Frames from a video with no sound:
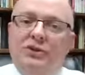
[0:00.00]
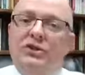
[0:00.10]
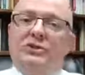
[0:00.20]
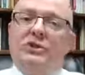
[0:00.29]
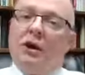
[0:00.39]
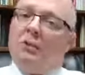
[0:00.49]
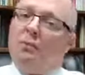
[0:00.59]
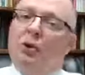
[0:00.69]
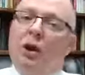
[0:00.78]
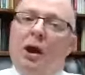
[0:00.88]
She's not
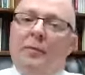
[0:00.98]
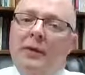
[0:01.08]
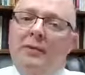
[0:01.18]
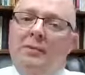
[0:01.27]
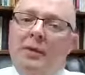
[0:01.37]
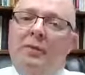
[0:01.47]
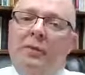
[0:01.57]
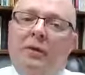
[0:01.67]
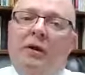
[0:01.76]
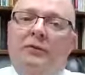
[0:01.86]
a prominent
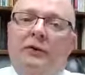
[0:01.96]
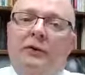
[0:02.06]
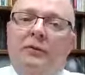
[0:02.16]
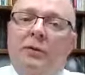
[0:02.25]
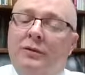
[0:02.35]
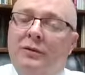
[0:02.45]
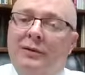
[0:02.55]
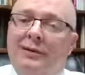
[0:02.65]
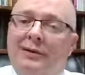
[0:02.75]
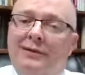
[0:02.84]
member of the
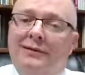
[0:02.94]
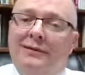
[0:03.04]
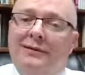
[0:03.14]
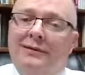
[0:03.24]
community.